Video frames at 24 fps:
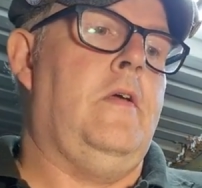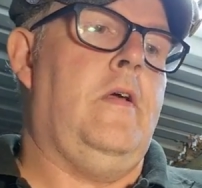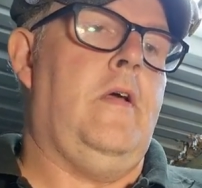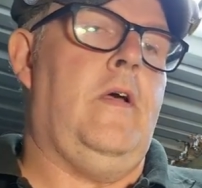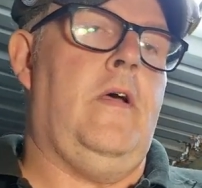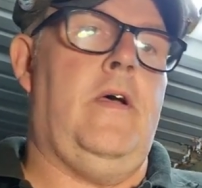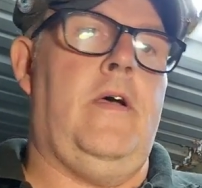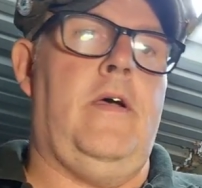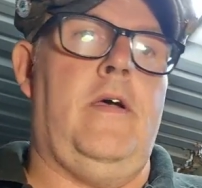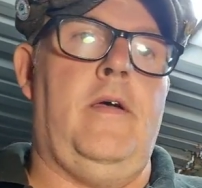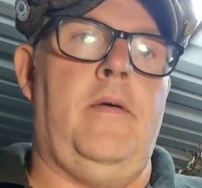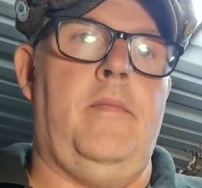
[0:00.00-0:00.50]

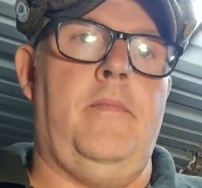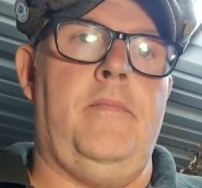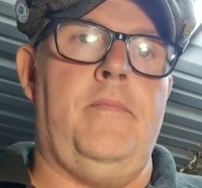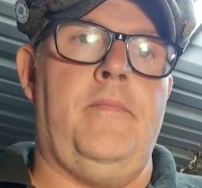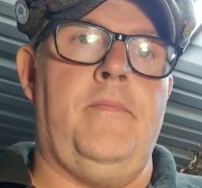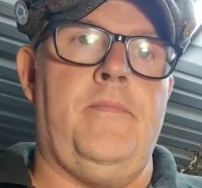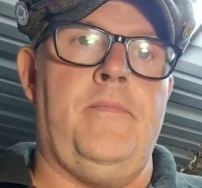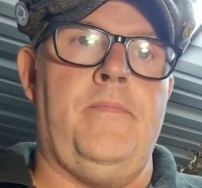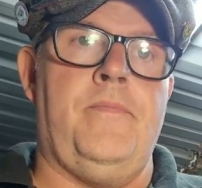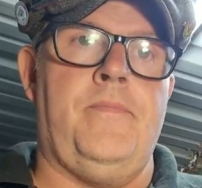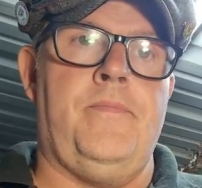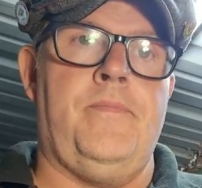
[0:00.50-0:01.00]
on
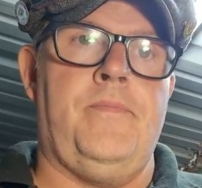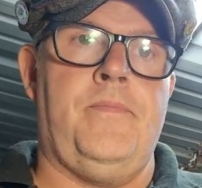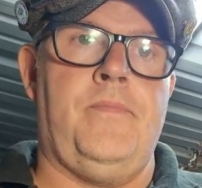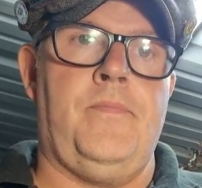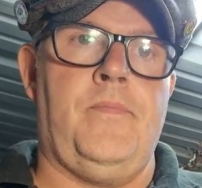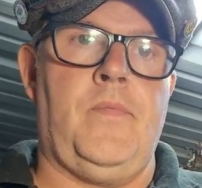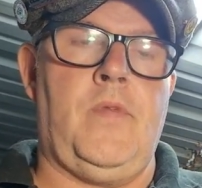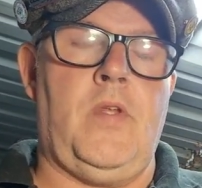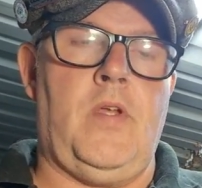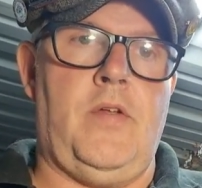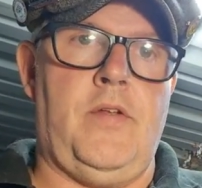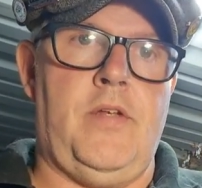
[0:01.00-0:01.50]

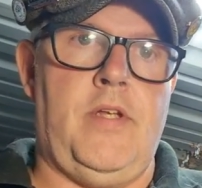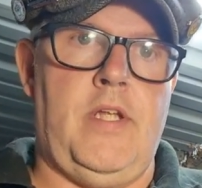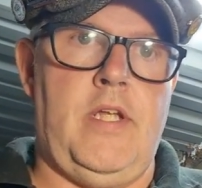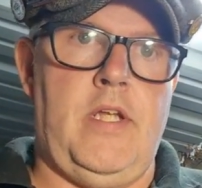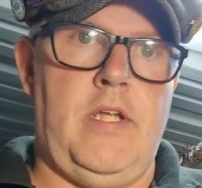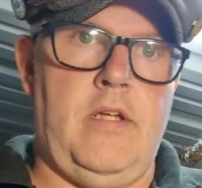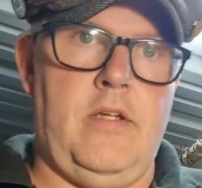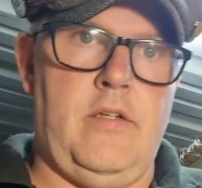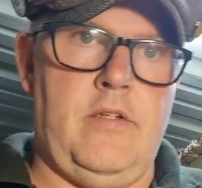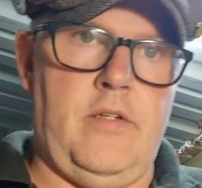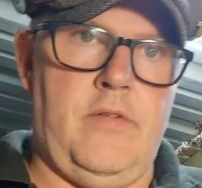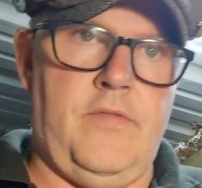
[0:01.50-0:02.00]

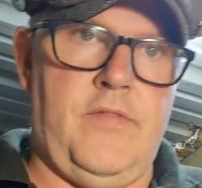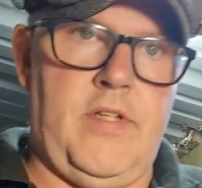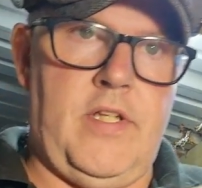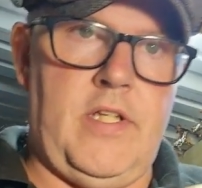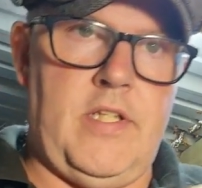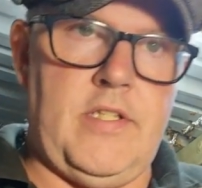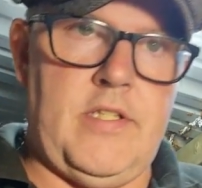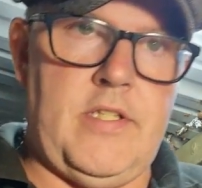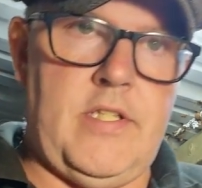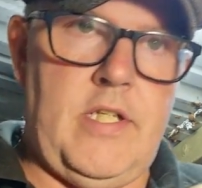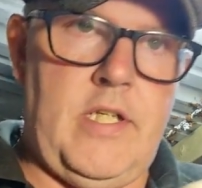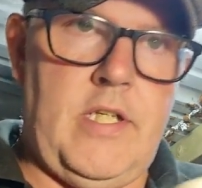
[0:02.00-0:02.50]
there, I don't know if you
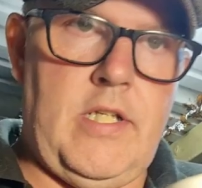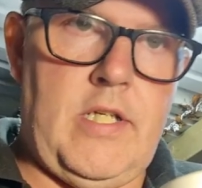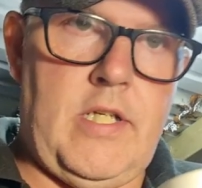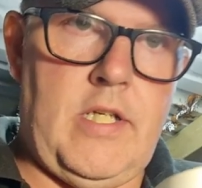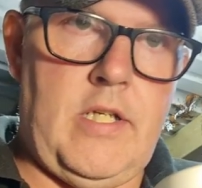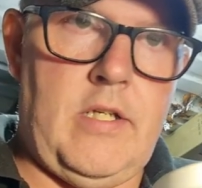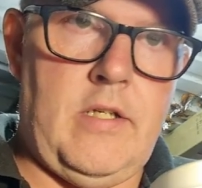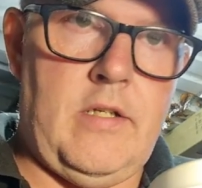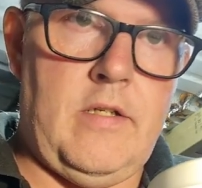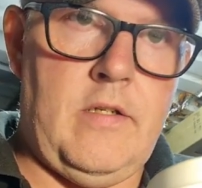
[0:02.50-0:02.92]
can see that,